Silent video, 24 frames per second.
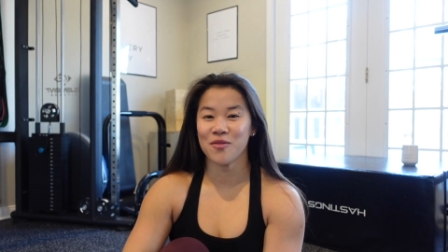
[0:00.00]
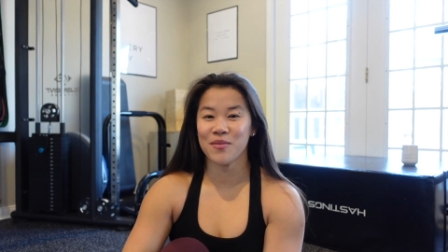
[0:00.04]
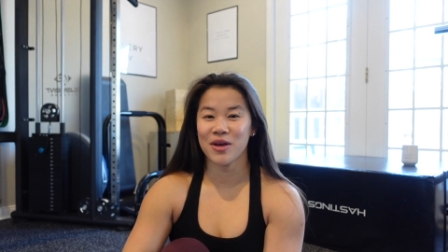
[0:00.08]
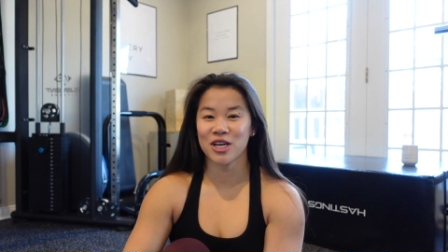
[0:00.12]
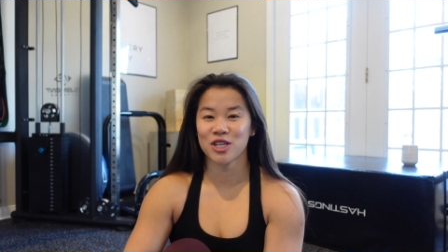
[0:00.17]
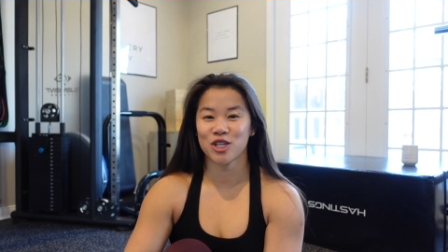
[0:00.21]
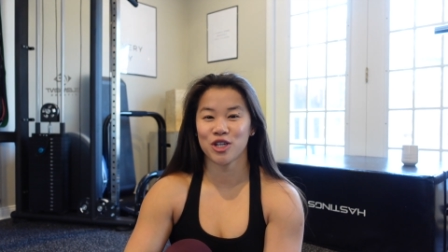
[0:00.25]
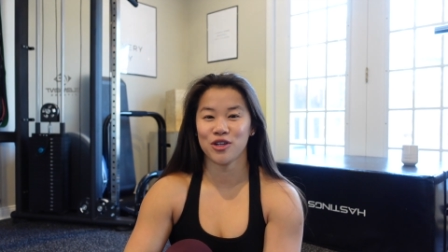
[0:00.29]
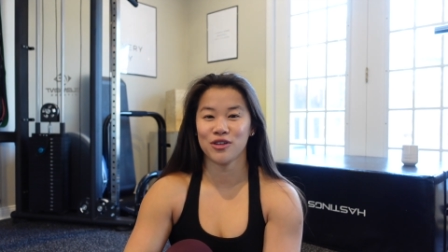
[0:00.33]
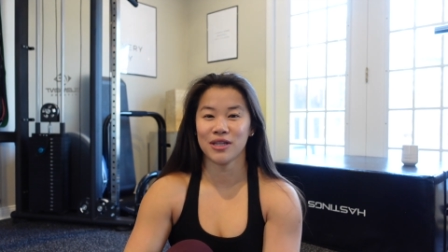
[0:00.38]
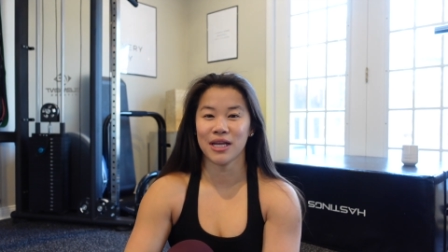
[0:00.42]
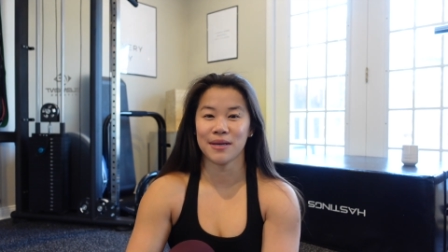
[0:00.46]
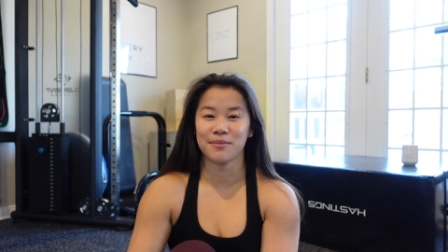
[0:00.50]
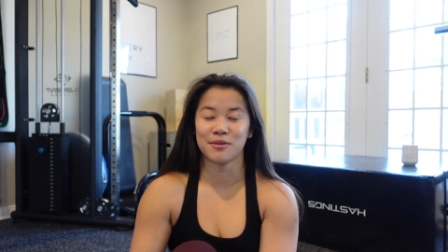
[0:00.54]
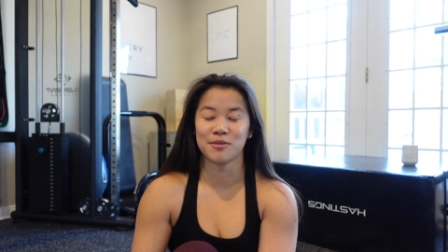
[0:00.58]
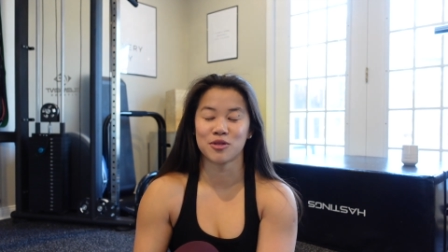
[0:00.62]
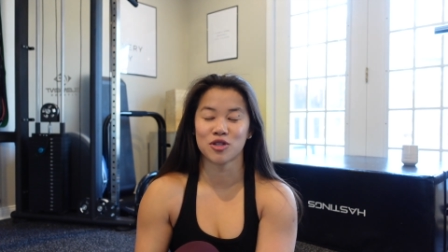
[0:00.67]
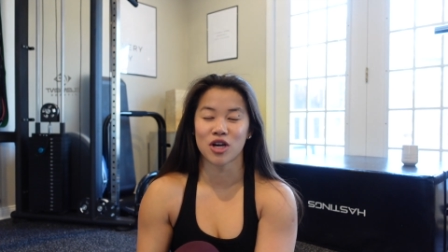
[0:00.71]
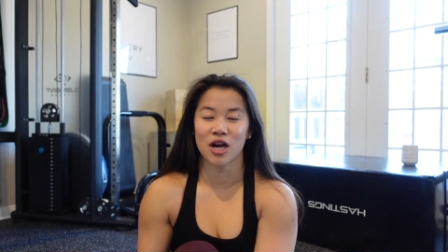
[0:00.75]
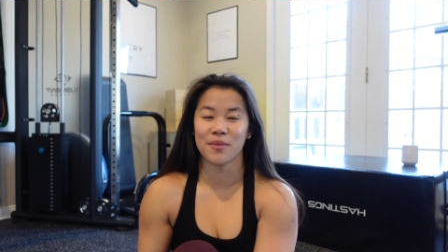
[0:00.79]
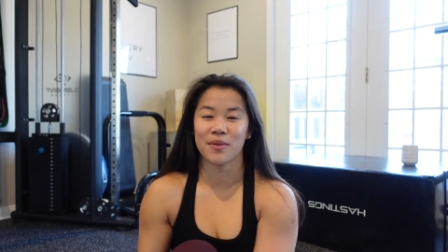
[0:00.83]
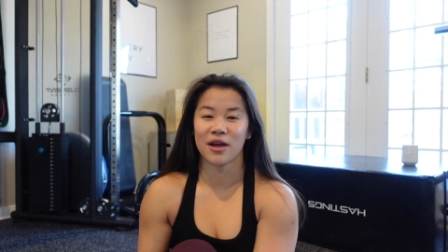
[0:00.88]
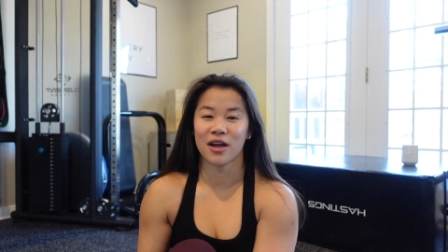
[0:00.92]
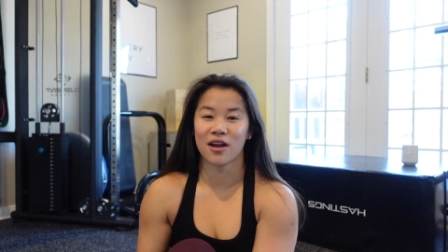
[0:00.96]
make sure you like,
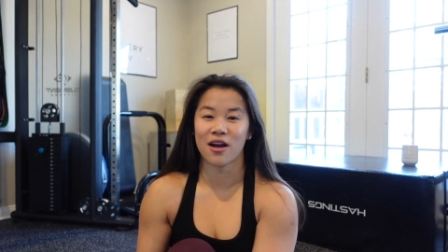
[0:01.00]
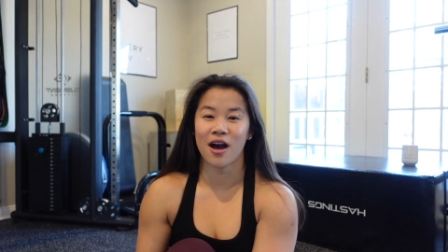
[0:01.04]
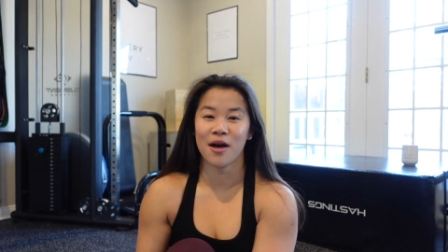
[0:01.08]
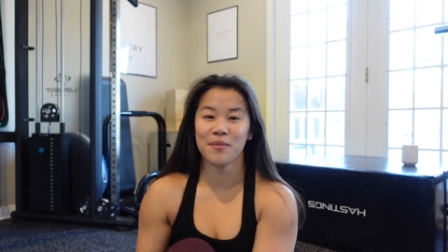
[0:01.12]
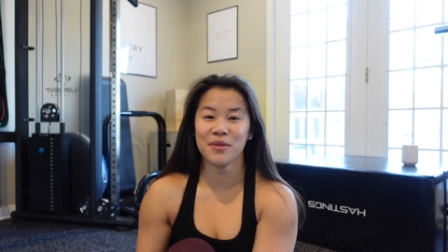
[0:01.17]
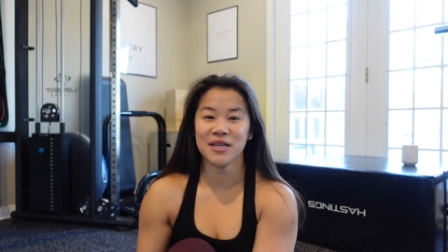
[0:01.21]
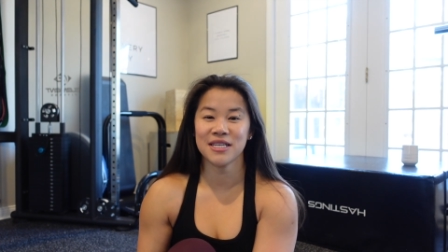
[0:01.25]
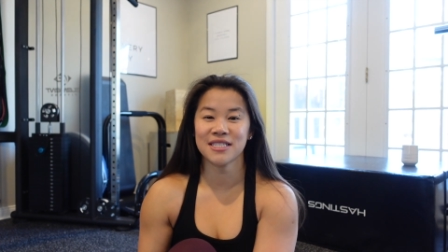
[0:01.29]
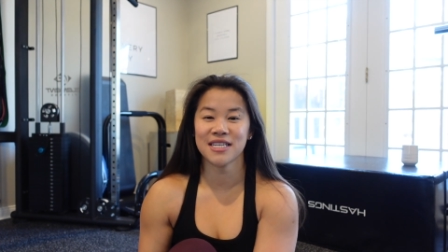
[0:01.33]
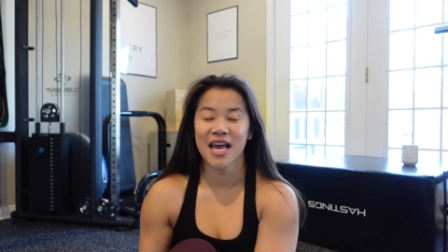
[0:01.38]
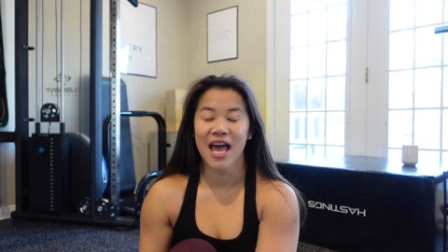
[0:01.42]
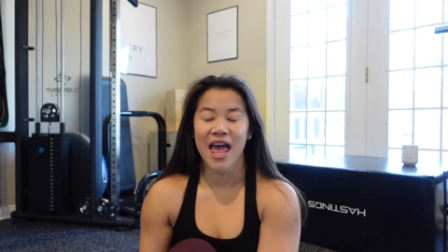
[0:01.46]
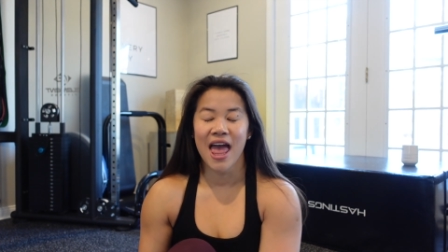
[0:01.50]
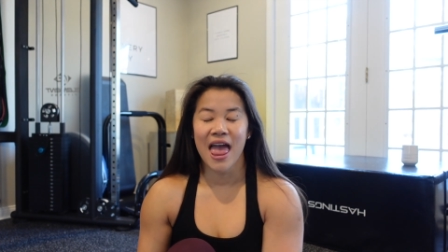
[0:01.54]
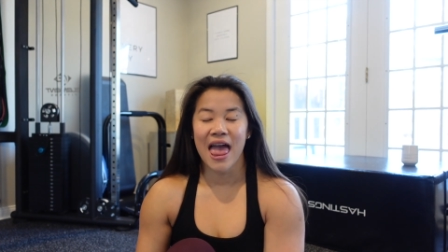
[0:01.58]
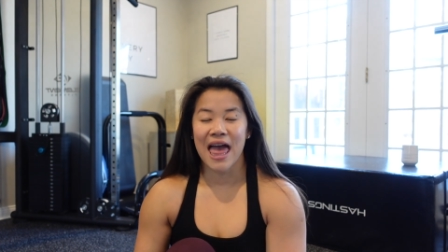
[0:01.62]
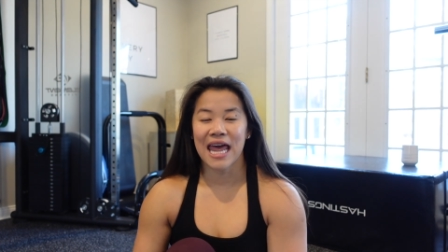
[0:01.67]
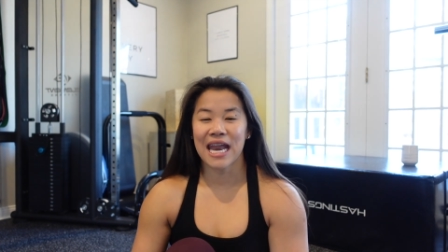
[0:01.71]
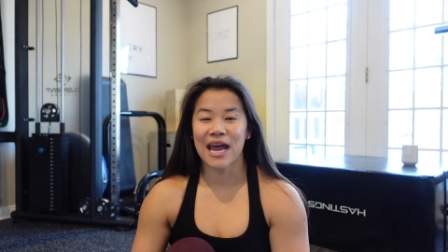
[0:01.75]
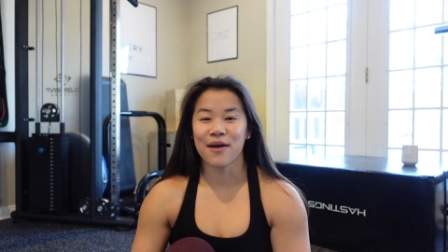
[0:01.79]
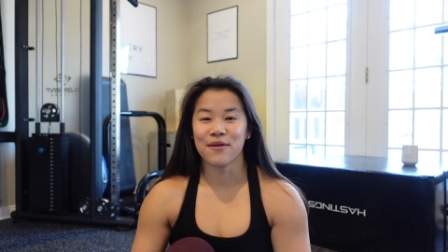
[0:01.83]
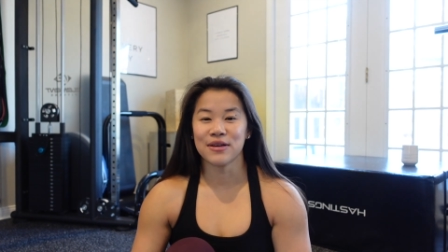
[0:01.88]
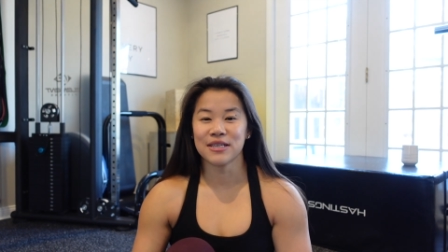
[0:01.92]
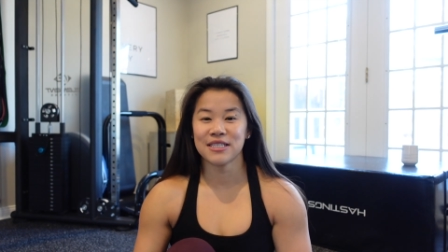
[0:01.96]
subscribe, and comment.
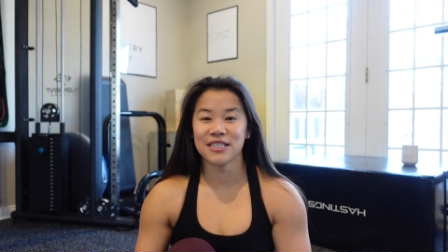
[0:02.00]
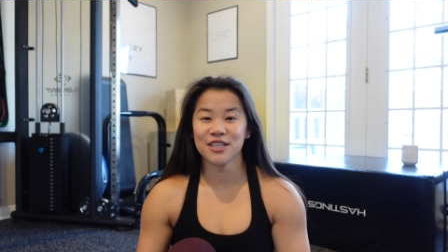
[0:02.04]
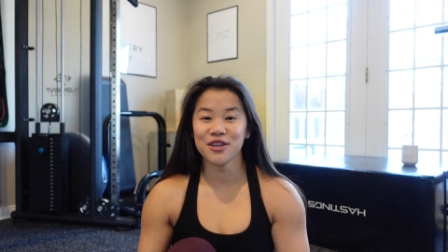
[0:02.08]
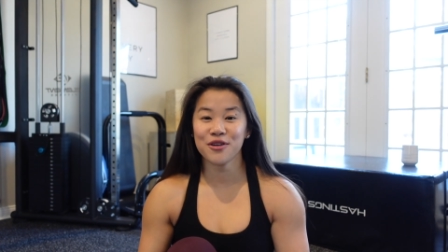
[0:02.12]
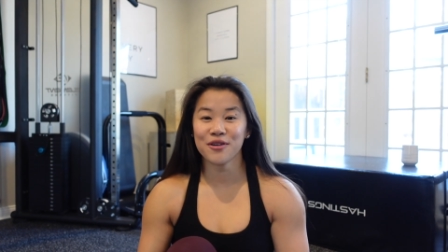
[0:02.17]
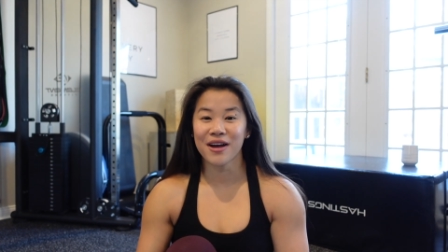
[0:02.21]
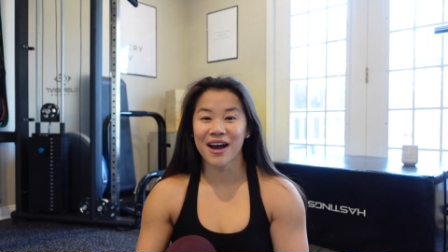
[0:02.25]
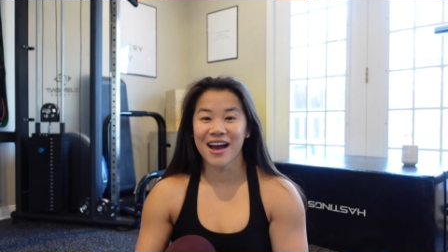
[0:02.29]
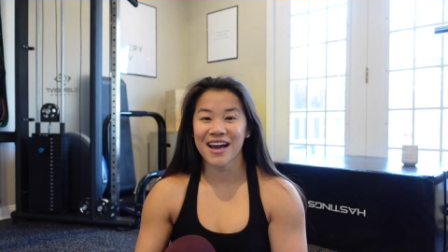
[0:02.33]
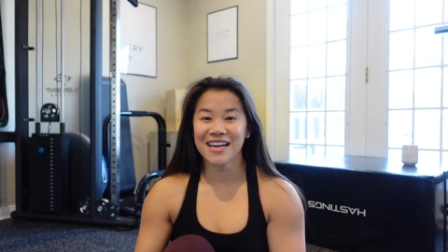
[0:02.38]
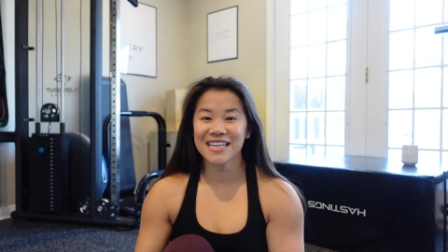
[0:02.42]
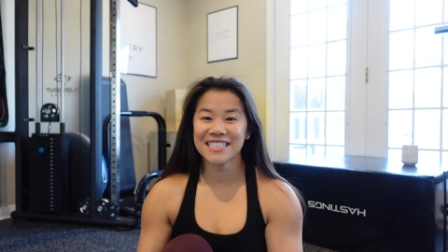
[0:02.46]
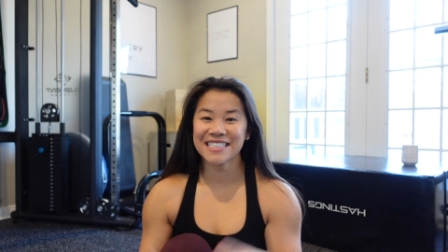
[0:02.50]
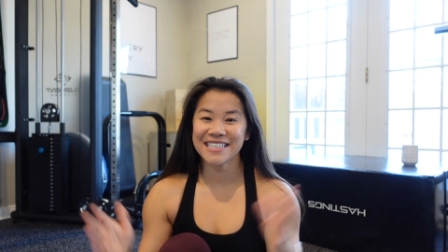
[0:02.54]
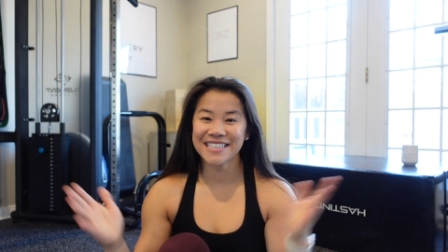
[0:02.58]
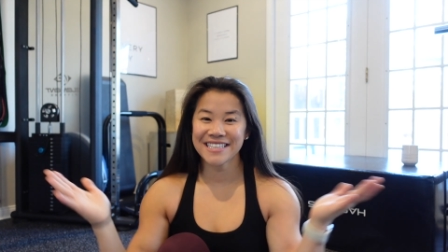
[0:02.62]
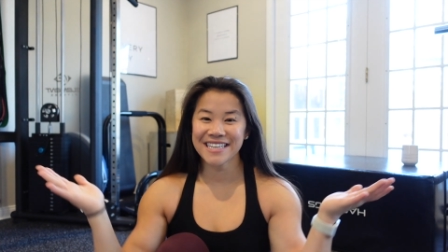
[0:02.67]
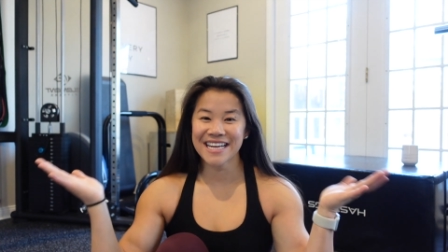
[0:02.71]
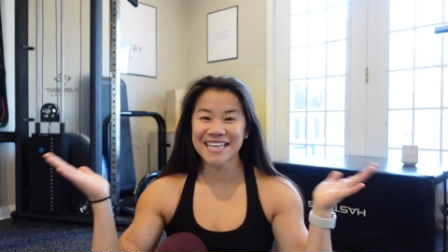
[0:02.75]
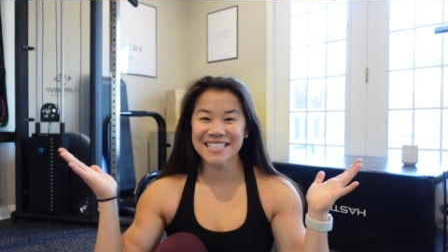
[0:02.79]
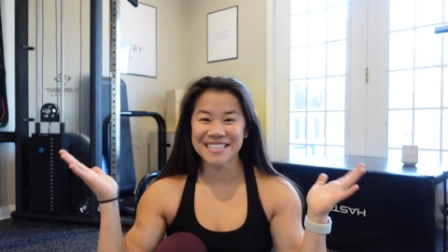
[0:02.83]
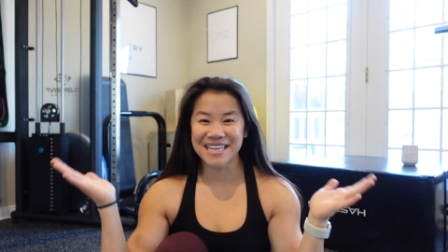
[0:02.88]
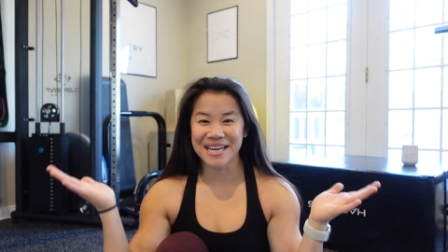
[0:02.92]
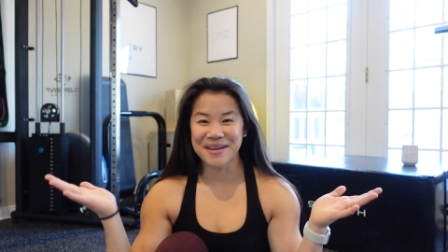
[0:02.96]
And I will see you guys
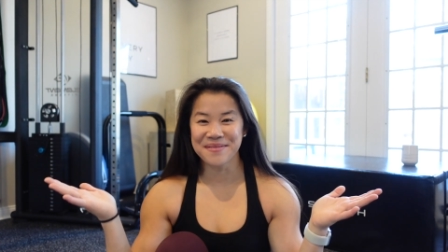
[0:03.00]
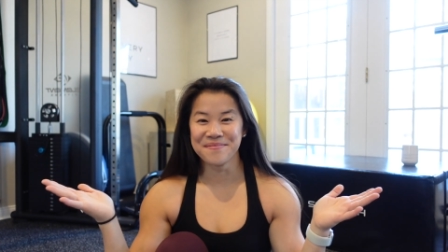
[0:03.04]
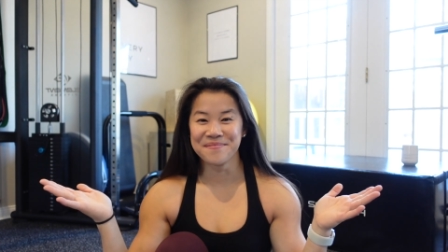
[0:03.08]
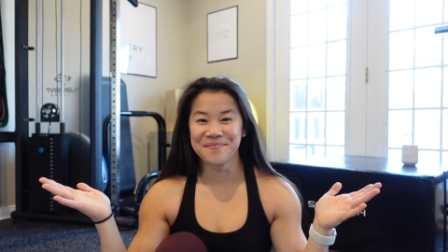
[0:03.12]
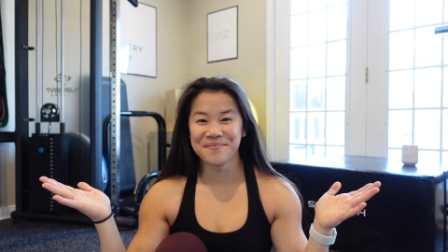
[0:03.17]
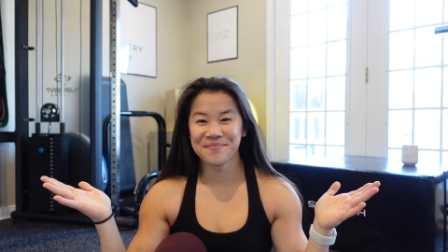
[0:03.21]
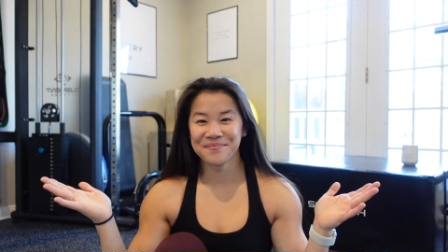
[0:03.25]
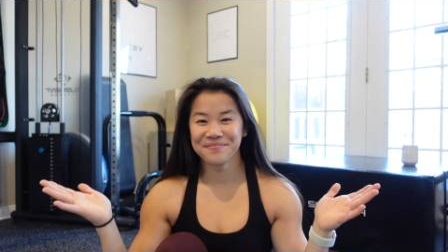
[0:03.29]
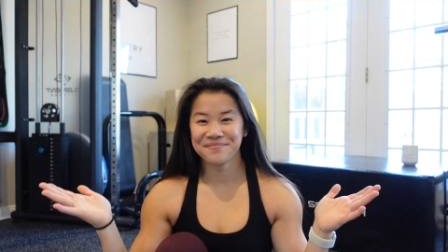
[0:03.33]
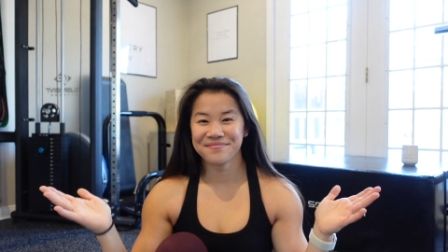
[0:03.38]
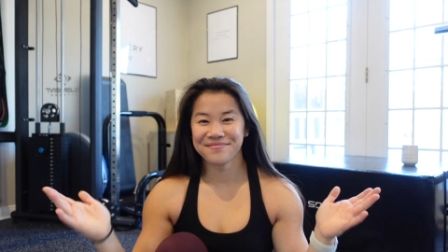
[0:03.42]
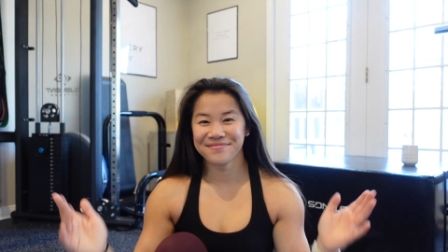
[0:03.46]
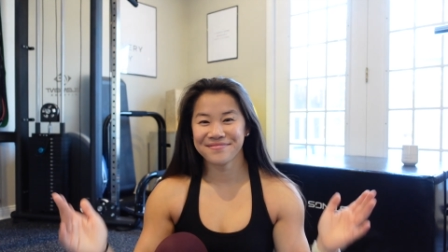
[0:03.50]
next time.